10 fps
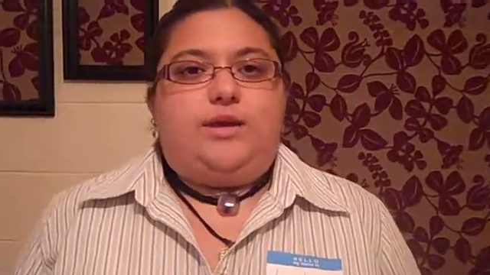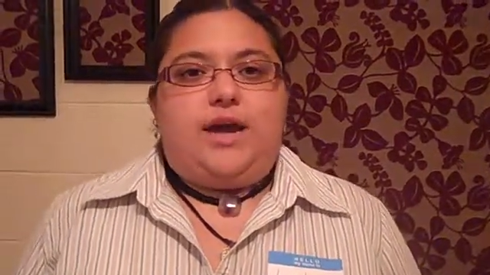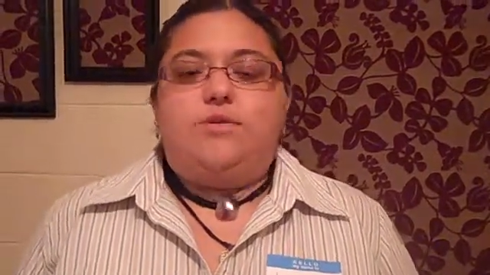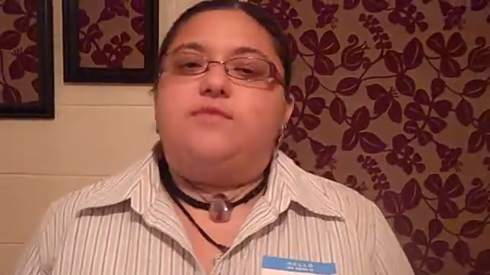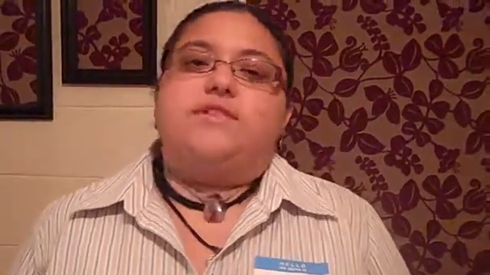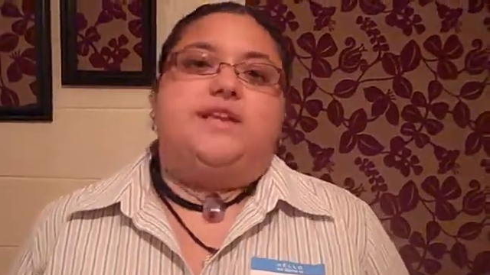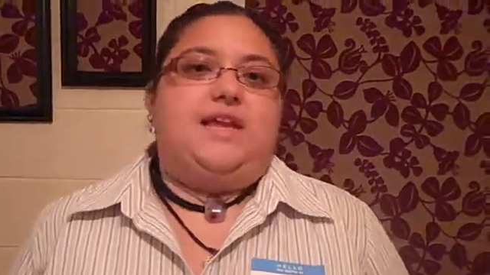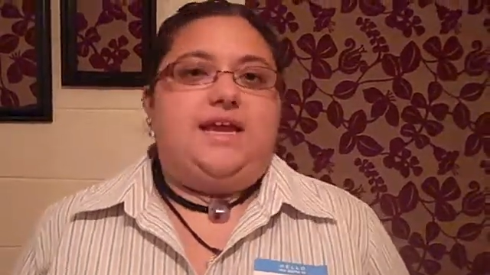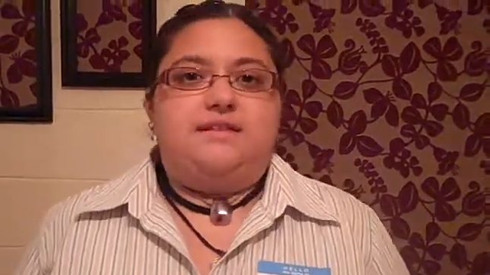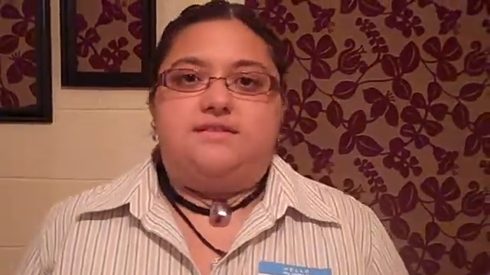how
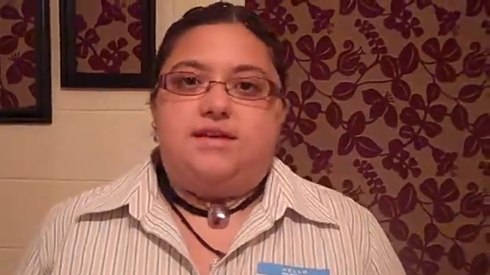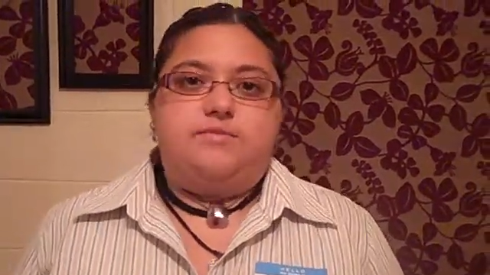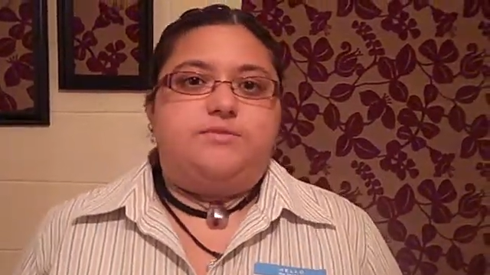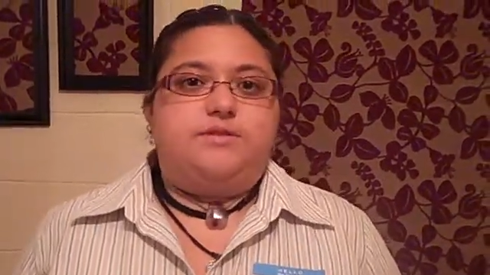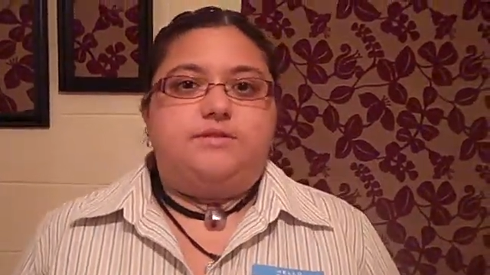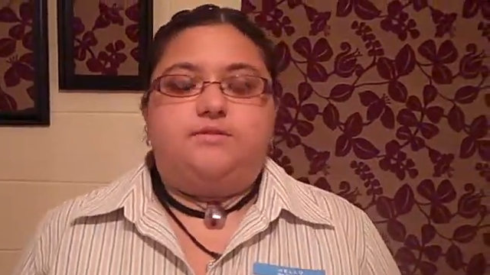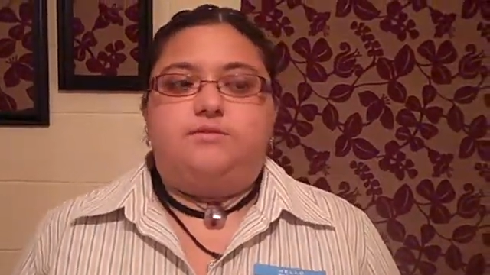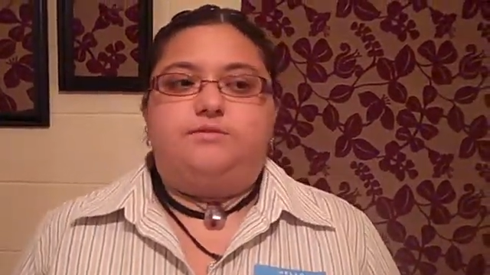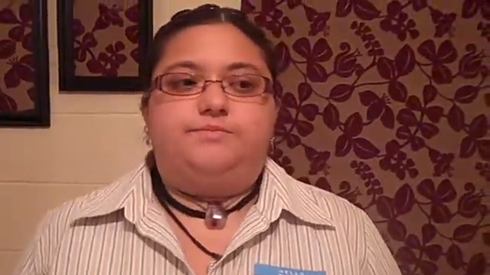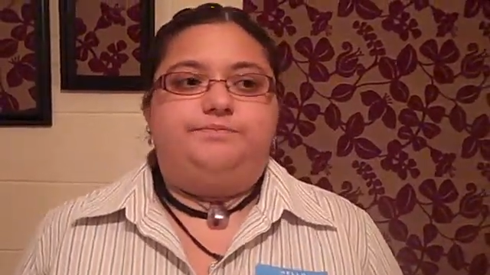everything adds up
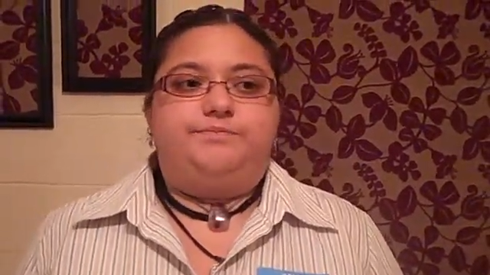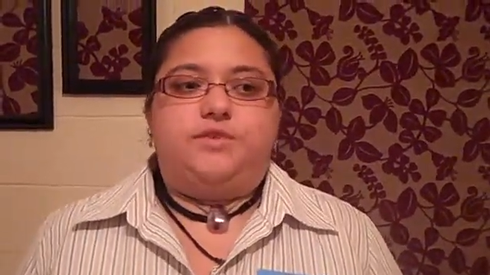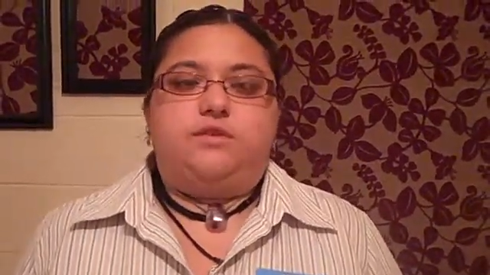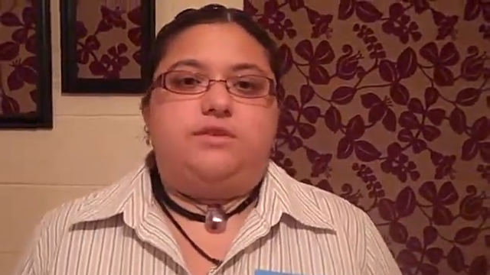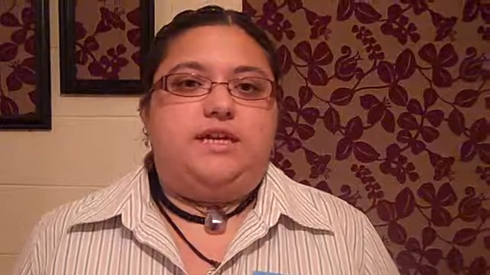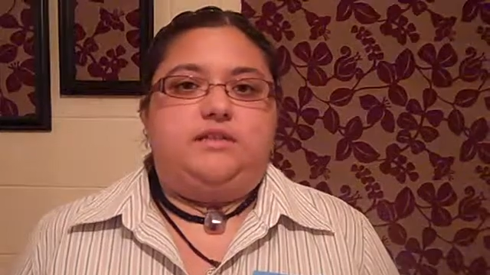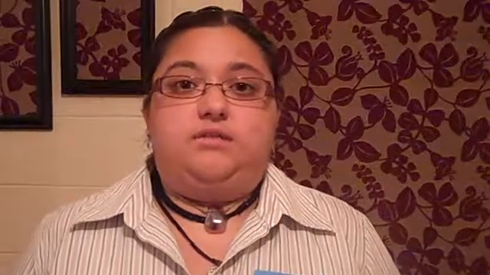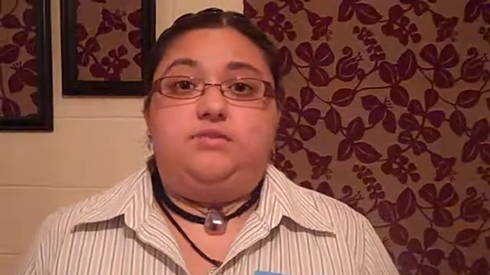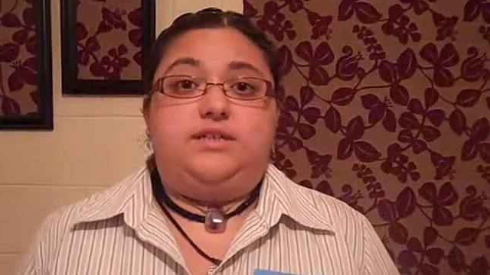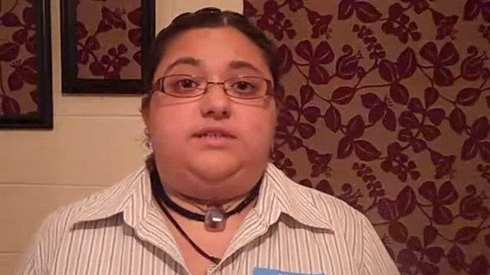to create
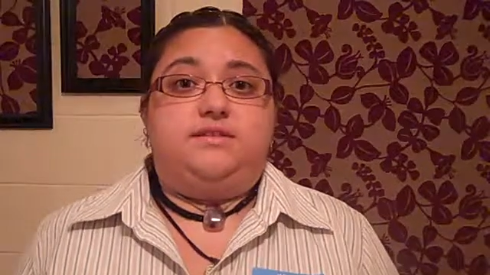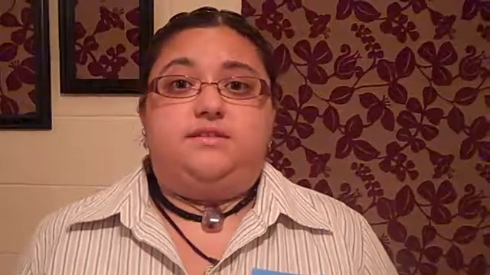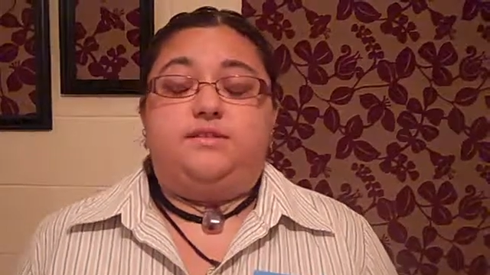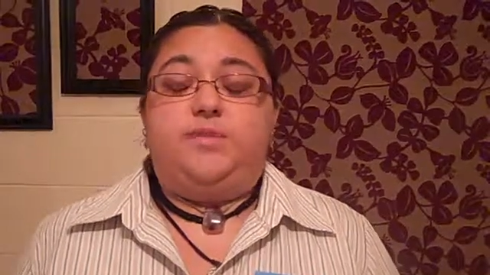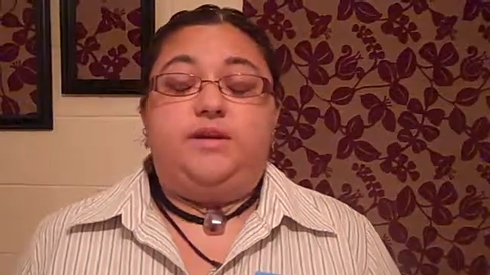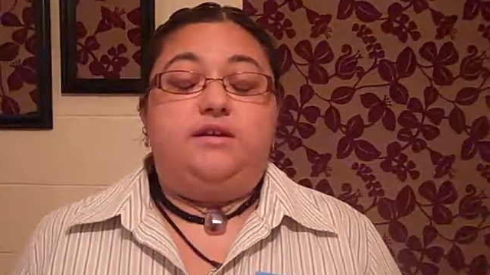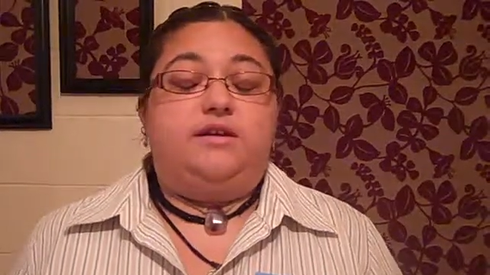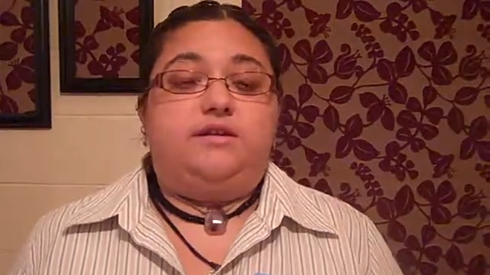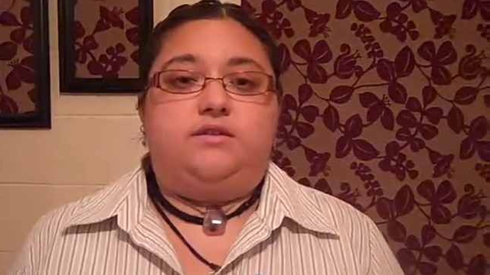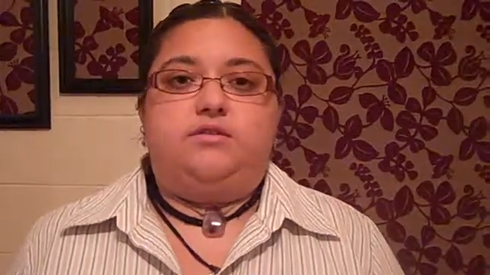loneliness and
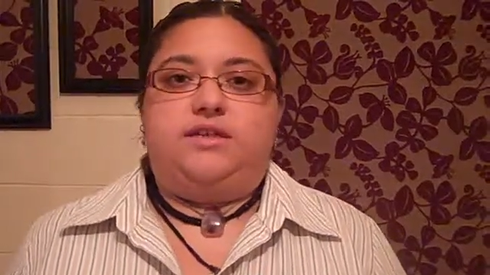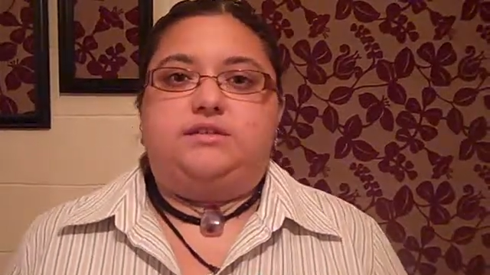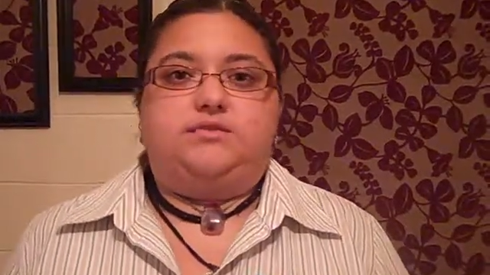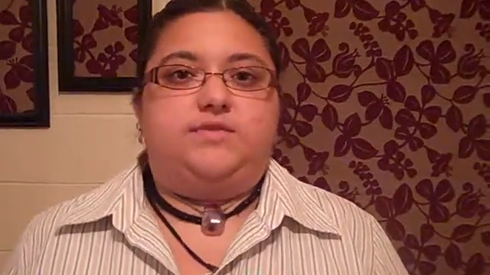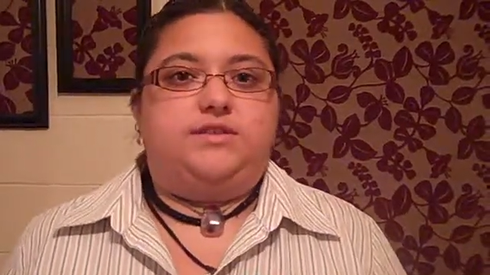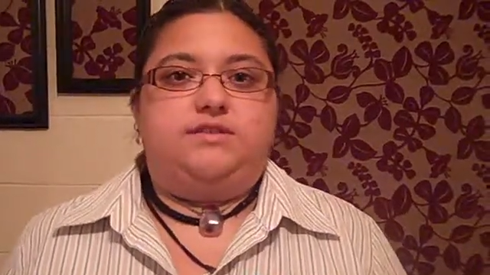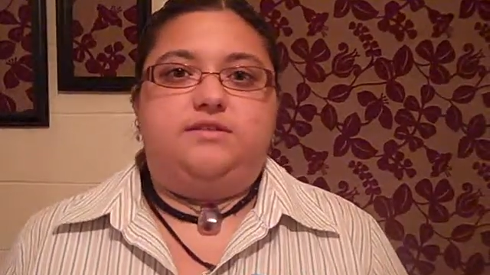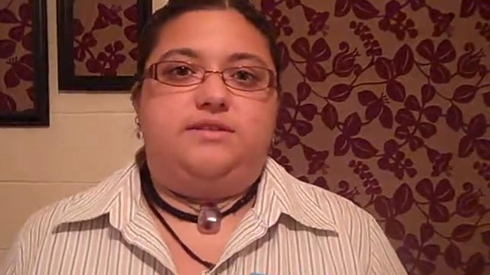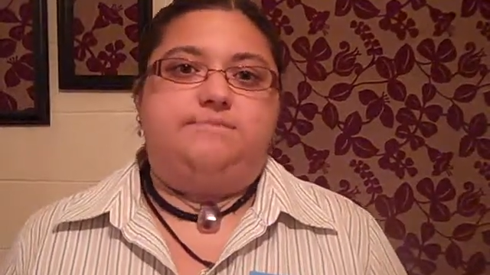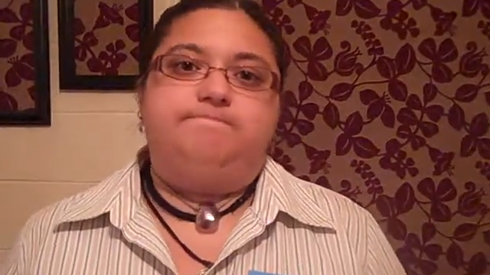despair in a correctional
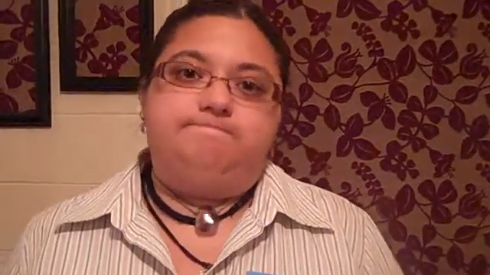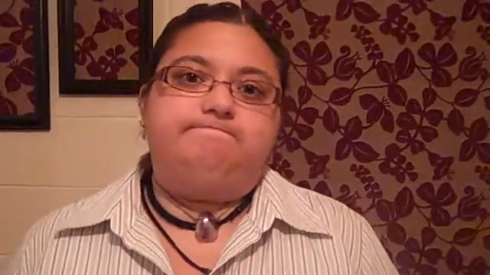facility.